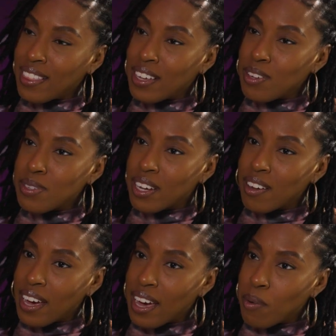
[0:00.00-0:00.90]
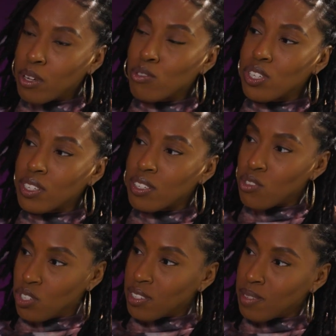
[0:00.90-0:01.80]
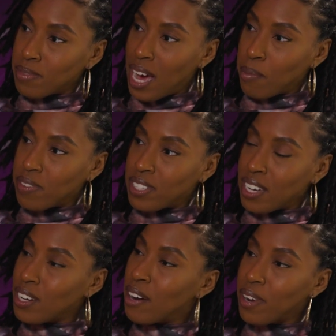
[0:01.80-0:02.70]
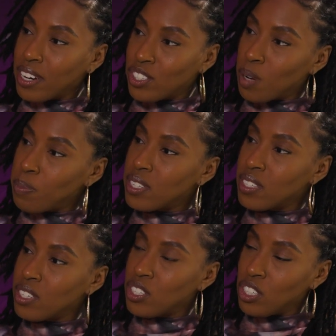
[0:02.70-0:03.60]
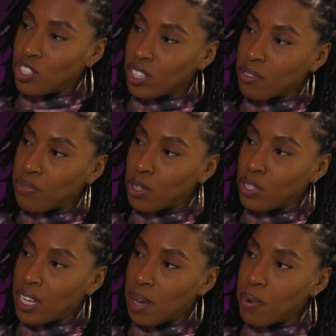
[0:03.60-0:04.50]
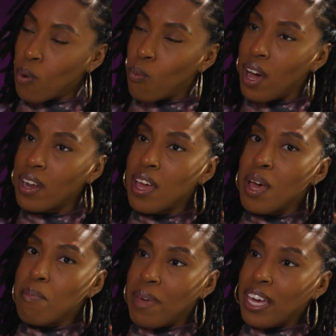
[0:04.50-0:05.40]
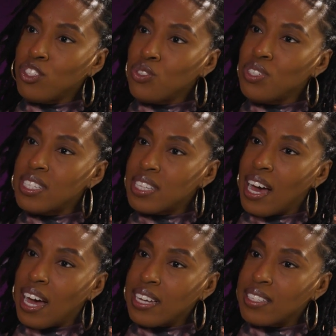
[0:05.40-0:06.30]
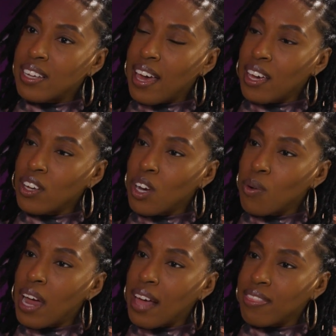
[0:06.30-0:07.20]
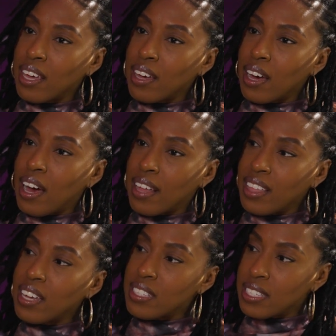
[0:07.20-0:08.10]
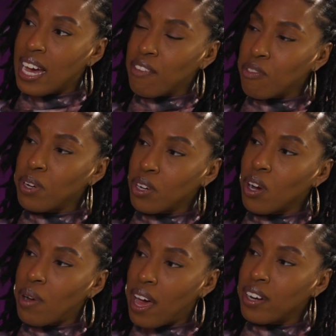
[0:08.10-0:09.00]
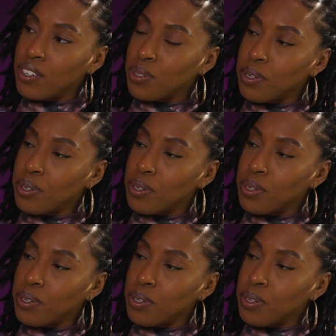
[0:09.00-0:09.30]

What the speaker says: And then you was like, okay, well, you took some time off, say you're not ready to jump into the teaching field yet, but what made you decide to, hey, you know what, I think it's time for me to go ahead and do